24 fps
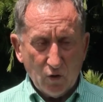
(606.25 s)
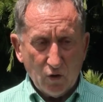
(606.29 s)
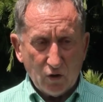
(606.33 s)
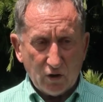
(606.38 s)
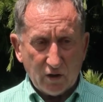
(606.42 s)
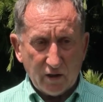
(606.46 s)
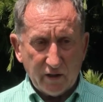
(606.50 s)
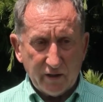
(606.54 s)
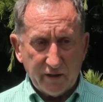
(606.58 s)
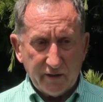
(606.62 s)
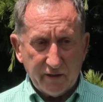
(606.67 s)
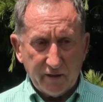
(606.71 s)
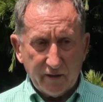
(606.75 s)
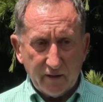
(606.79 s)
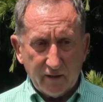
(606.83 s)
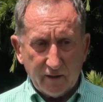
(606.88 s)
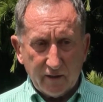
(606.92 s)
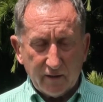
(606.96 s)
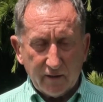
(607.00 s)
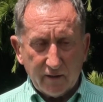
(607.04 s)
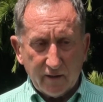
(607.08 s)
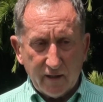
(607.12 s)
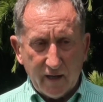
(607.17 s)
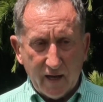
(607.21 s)
Auckland,
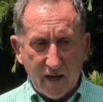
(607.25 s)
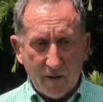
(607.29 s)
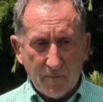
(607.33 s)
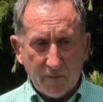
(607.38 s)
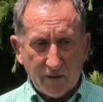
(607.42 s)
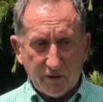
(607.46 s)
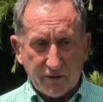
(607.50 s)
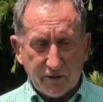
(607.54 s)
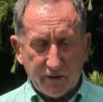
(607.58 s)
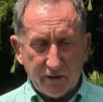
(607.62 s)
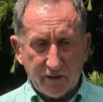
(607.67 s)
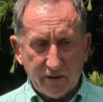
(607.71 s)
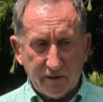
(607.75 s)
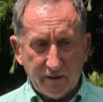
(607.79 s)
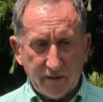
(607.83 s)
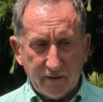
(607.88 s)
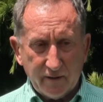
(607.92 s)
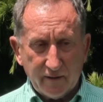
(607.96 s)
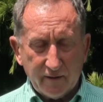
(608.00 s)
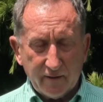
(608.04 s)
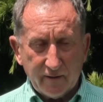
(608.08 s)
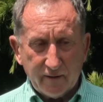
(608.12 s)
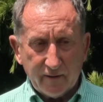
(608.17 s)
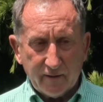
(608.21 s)
Hamilton,
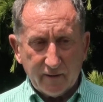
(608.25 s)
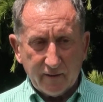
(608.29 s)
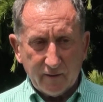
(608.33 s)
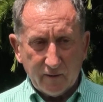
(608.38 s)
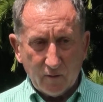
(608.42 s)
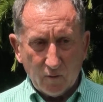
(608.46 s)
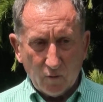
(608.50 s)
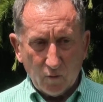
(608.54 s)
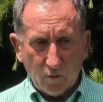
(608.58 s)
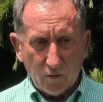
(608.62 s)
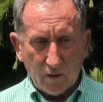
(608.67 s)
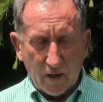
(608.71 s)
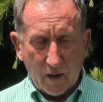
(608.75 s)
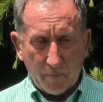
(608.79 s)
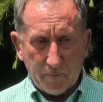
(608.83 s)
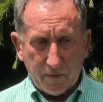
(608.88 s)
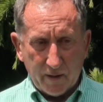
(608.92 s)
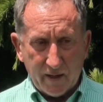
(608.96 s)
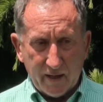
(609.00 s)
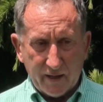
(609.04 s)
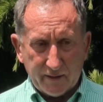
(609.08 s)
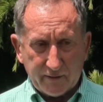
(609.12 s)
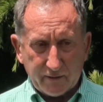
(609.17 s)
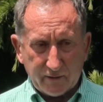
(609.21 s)

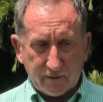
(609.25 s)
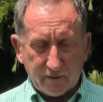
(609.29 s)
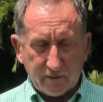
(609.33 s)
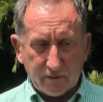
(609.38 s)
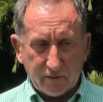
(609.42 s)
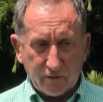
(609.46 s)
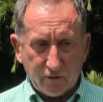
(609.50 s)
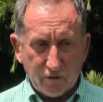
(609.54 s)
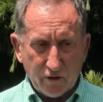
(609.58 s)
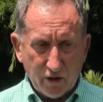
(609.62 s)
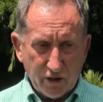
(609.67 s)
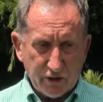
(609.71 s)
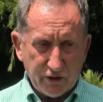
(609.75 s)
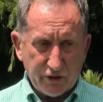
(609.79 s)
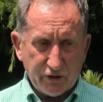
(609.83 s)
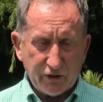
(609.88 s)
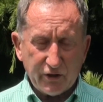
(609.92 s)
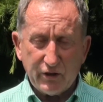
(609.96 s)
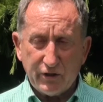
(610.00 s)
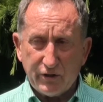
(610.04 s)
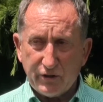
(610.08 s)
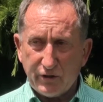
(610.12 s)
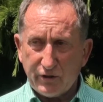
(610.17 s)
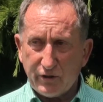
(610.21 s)
Upper Hutt,
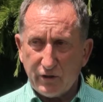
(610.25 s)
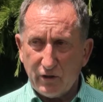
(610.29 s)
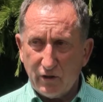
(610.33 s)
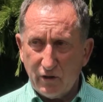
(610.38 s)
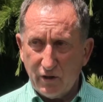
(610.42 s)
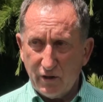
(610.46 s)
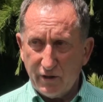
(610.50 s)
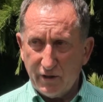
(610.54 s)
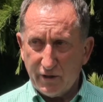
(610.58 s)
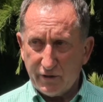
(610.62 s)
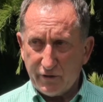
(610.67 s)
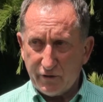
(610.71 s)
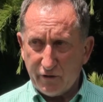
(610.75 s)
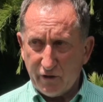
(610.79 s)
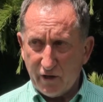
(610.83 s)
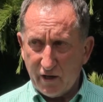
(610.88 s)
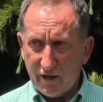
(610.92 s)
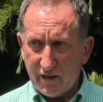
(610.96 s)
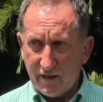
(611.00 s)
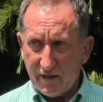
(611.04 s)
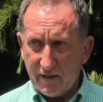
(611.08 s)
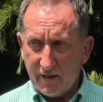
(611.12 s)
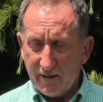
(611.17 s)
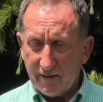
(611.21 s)
Christchurch to learn a
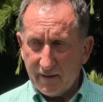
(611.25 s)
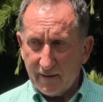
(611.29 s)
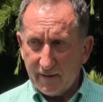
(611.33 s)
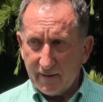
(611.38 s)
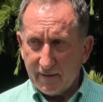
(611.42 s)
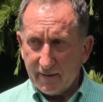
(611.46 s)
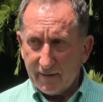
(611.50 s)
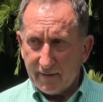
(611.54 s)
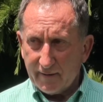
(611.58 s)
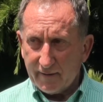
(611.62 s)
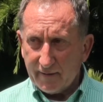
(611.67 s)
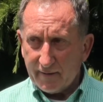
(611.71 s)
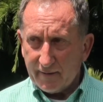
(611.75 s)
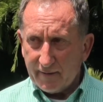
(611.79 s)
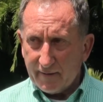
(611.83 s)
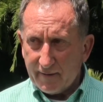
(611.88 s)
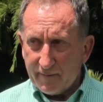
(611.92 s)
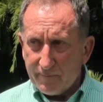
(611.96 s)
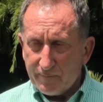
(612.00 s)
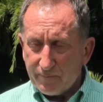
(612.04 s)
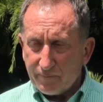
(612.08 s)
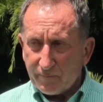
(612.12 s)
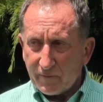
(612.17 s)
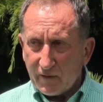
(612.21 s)
trade.
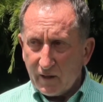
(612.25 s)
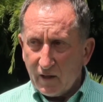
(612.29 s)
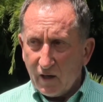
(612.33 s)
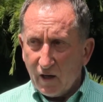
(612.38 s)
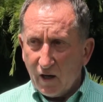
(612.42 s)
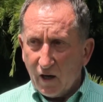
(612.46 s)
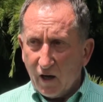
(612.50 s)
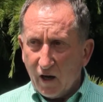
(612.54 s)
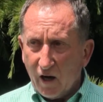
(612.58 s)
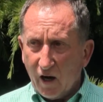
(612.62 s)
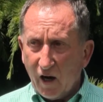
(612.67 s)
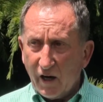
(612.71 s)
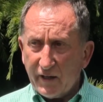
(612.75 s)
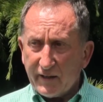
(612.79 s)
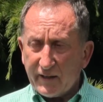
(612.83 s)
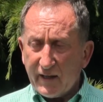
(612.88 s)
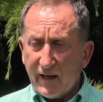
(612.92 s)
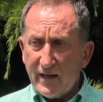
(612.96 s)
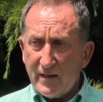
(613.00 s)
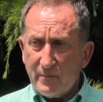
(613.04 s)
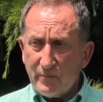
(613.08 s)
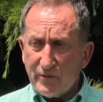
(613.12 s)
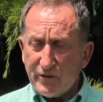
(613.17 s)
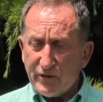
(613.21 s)
I
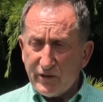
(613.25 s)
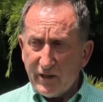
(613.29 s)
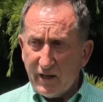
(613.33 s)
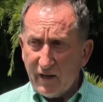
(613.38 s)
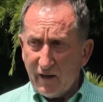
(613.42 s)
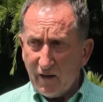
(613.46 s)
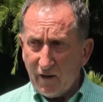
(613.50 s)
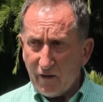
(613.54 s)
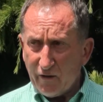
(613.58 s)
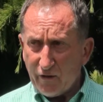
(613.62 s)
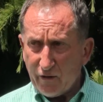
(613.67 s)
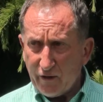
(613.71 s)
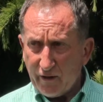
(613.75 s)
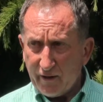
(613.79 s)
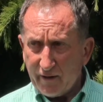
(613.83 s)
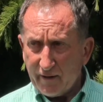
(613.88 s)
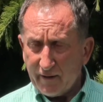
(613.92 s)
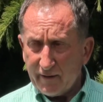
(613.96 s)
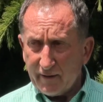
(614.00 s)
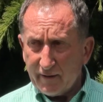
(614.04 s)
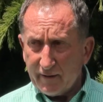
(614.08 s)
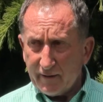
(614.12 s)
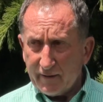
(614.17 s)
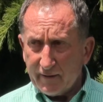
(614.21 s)
came south
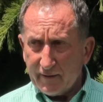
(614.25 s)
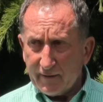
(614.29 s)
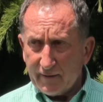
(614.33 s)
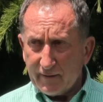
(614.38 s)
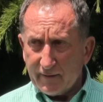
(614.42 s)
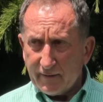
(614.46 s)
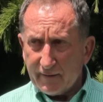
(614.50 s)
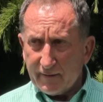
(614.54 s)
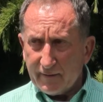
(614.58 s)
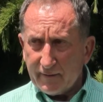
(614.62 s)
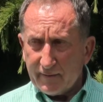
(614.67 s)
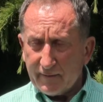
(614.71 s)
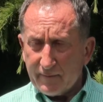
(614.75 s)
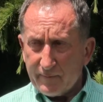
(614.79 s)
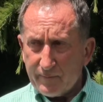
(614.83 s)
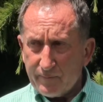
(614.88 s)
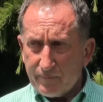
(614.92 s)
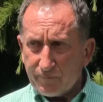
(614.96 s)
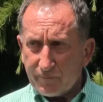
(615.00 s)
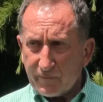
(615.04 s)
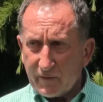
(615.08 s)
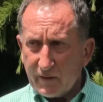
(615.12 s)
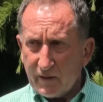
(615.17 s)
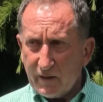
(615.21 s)

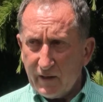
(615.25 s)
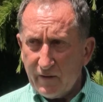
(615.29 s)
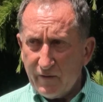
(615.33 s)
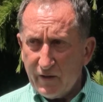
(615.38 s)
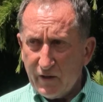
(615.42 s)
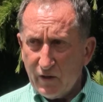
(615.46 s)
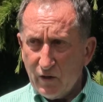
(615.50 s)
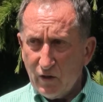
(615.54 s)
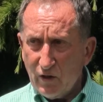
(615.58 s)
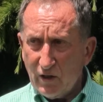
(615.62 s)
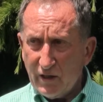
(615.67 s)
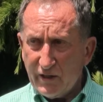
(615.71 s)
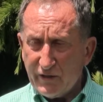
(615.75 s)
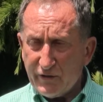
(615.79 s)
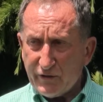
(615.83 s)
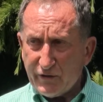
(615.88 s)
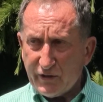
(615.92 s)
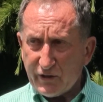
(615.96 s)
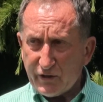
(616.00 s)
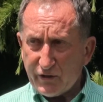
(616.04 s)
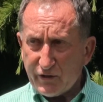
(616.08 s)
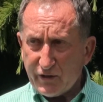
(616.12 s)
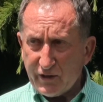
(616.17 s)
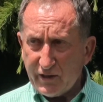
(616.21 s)
in the early
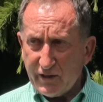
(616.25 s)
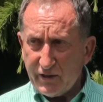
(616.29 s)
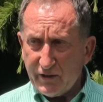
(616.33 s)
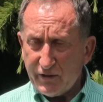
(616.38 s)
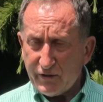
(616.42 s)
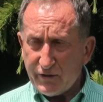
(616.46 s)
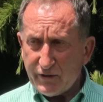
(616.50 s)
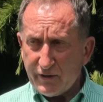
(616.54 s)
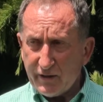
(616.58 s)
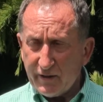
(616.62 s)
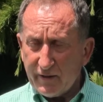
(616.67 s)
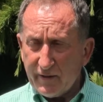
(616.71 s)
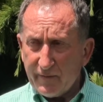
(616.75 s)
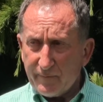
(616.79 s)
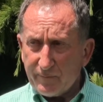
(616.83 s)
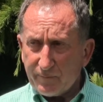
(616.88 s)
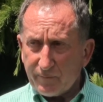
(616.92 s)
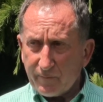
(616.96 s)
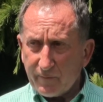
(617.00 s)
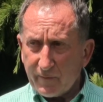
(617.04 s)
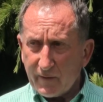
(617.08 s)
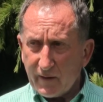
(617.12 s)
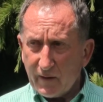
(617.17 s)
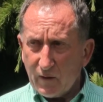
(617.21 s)
60s
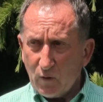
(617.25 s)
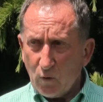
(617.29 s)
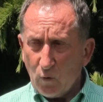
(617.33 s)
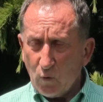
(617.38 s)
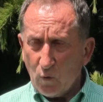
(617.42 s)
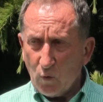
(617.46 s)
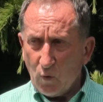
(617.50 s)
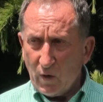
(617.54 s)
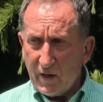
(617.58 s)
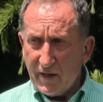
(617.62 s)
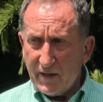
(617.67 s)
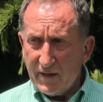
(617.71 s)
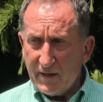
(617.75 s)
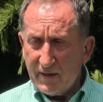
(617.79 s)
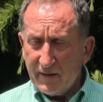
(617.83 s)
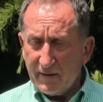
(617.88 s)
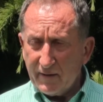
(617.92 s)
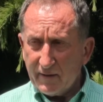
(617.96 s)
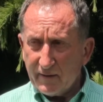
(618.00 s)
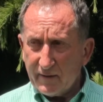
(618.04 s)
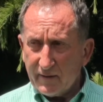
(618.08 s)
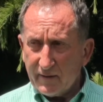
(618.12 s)
when,